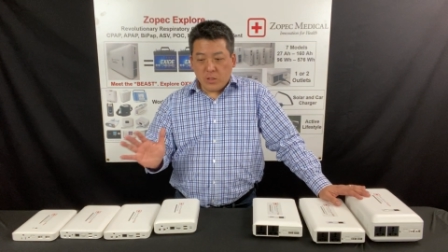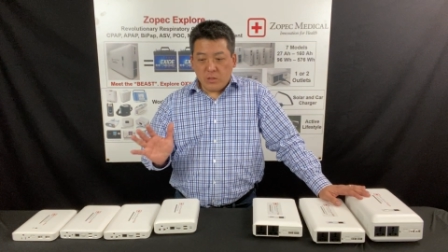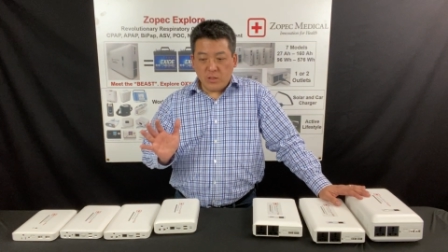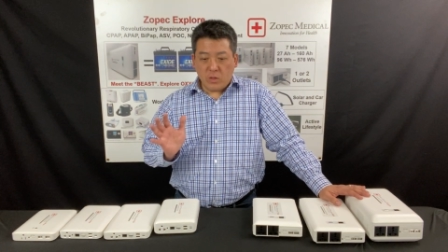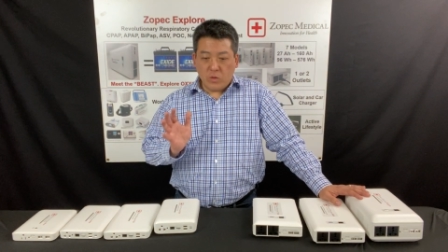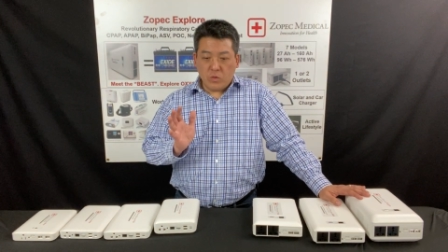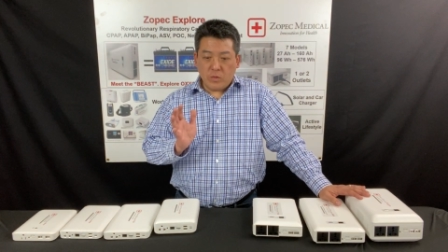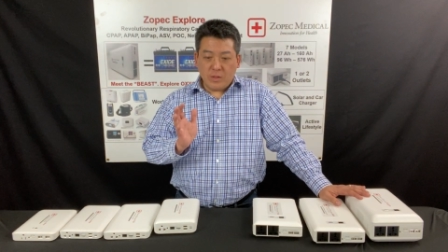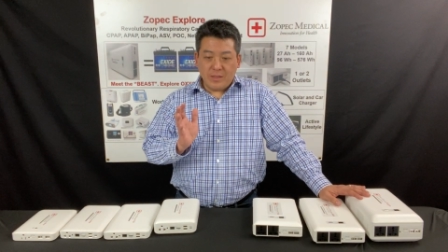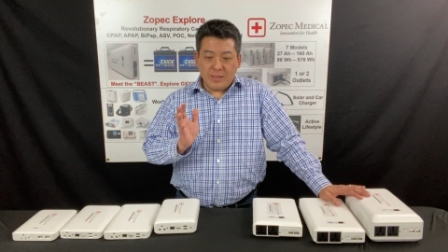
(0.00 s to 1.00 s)
So
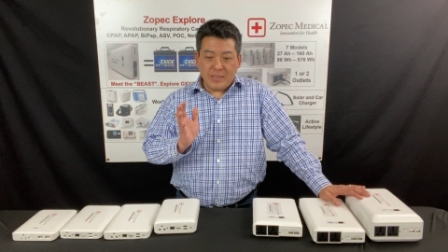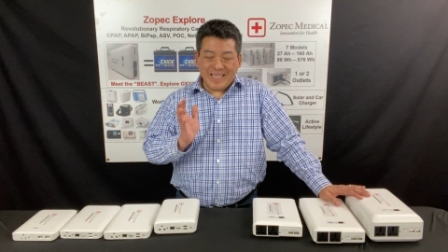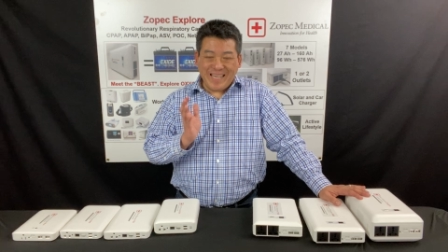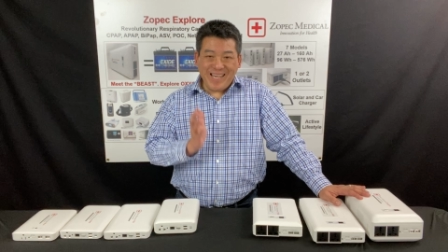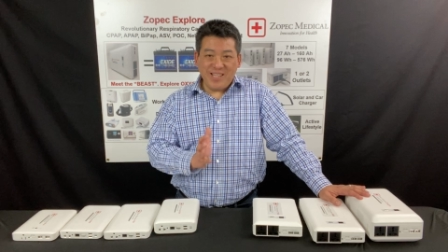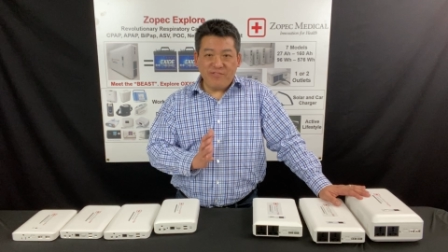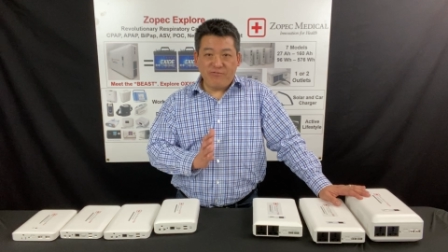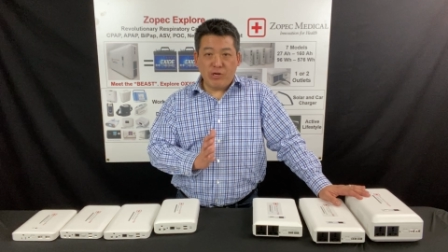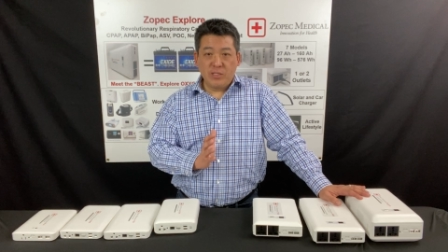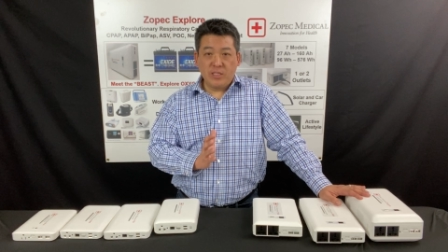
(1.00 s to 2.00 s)
the key
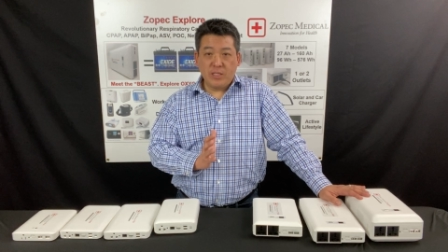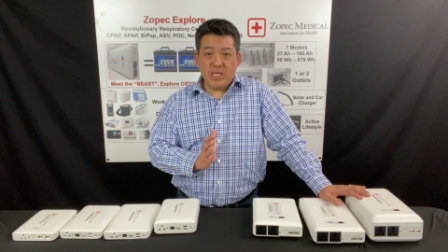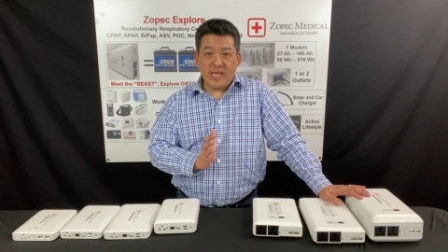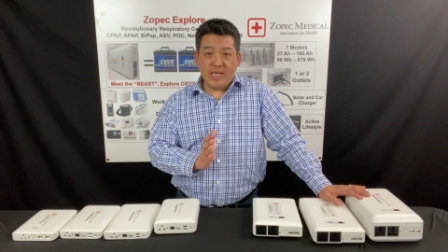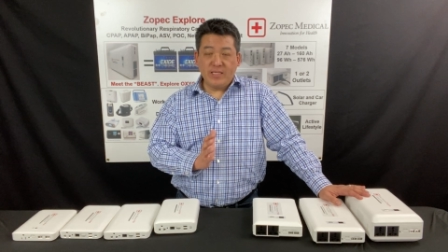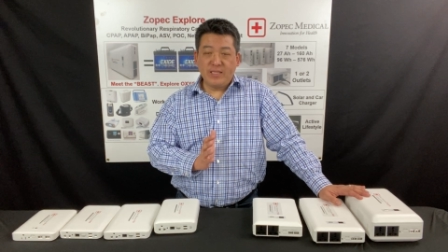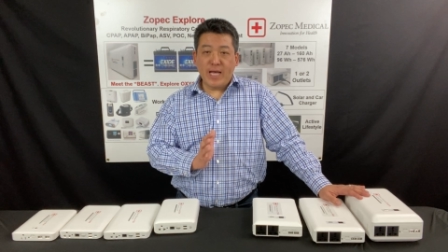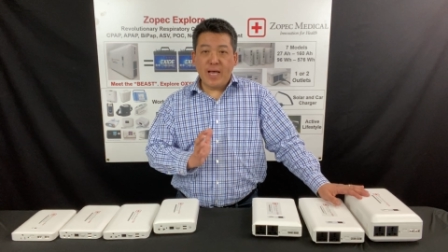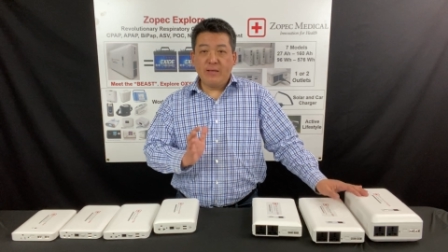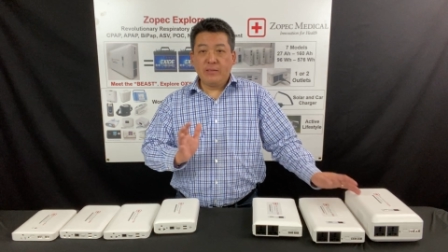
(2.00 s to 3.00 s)
difference is
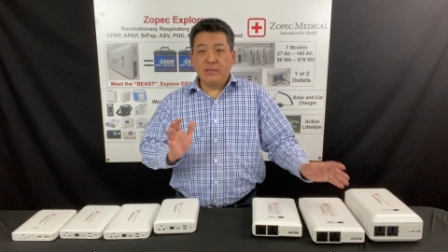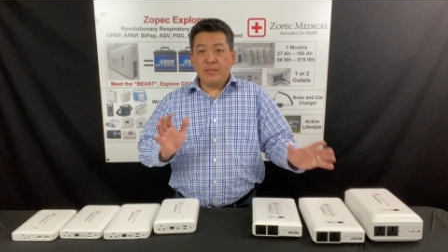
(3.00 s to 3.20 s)
that